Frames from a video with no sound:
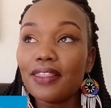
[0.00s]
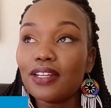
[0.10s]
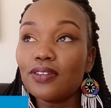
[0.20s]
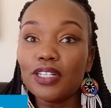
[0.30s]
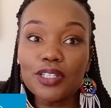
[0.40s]

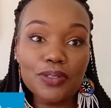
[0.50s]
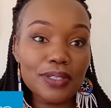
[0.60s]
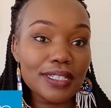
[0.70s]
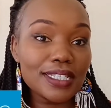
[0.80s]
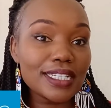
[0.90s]
that you need to
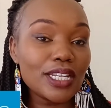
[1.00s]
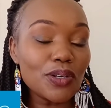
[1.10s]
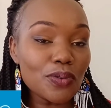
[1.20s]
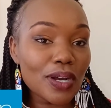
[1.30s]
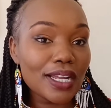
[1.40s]
sit
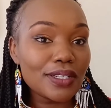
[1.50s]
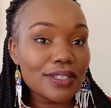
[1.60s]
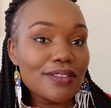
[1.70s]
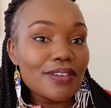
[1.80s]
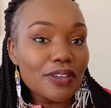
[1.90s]
and look at
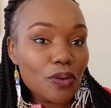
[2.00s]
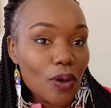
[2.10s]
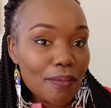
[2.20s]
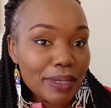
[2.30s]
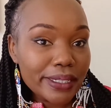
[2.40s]
the
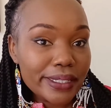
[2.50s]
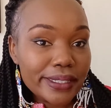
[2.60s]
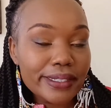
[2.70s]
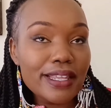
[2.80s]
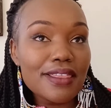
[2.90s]

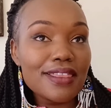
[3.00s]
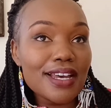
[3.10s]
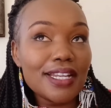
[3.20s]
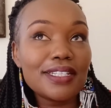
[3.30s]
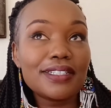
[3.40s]
requirements
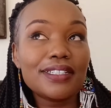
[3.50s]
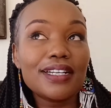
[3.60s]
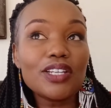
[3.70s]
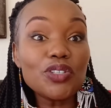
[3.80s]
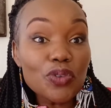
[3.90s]
that
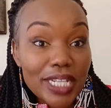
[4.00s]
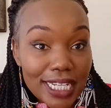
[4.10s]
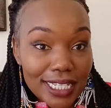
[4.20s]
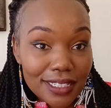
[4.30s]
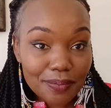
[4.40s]
you
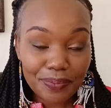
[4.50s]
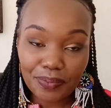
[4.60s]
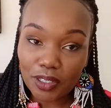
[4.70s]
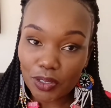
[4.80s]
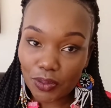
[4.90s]
need
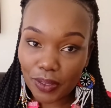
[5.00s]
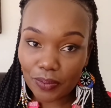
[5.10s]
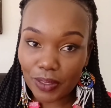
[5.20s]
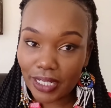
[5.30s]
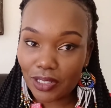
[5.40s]
to go
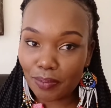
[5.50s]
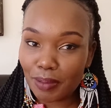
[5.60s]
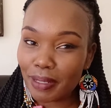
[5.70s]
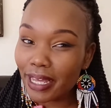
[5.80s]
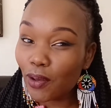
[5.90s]
and work in
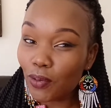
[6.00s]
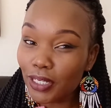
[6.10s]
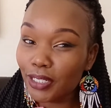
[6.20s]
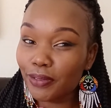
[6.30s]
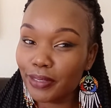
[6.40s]
Japan. But the
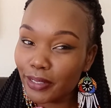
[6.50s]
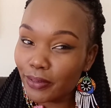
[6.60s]
good news